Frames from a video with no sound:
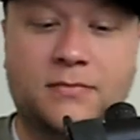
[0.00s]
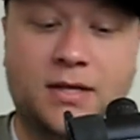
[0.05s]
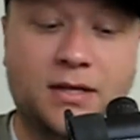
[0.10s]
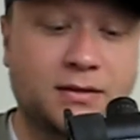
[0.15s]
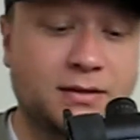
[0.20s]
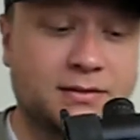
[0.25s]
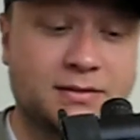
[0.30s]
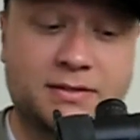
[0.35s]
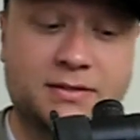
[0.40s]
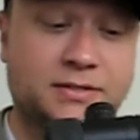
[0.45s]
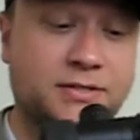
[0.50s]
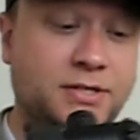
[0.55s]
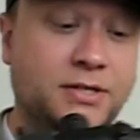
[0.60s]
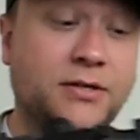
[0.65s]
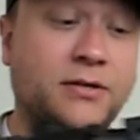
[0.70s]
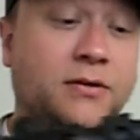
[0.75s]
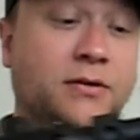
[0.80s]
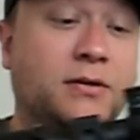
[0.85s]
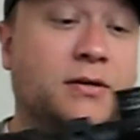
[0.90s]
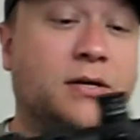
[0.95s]
This is
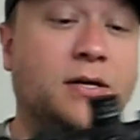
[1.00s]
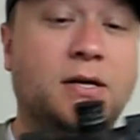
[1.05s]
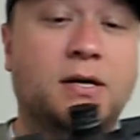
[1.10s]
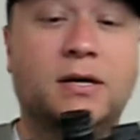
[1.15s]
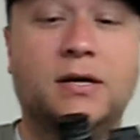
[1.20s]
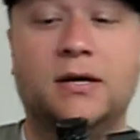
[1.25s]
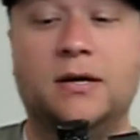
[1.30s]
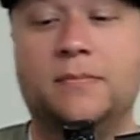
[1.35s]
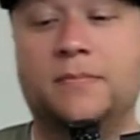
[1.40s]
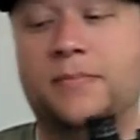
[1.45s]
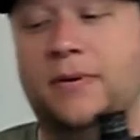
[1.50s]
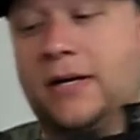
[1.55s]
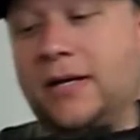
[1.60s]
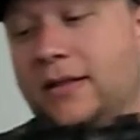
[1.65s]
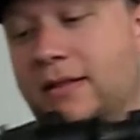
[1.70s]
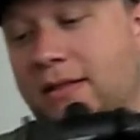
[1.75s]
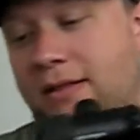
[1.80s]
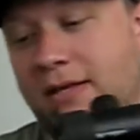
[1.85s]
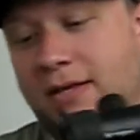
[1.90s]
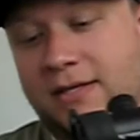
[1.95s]
2,
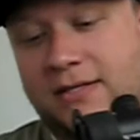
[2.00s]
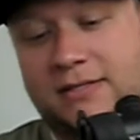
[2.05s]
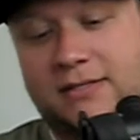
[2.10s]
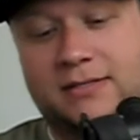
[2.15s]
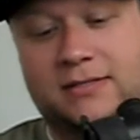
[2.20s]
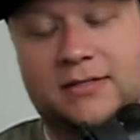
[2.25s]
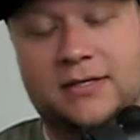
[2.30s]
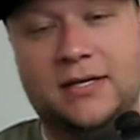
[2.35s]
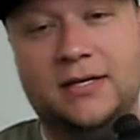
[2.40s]
but this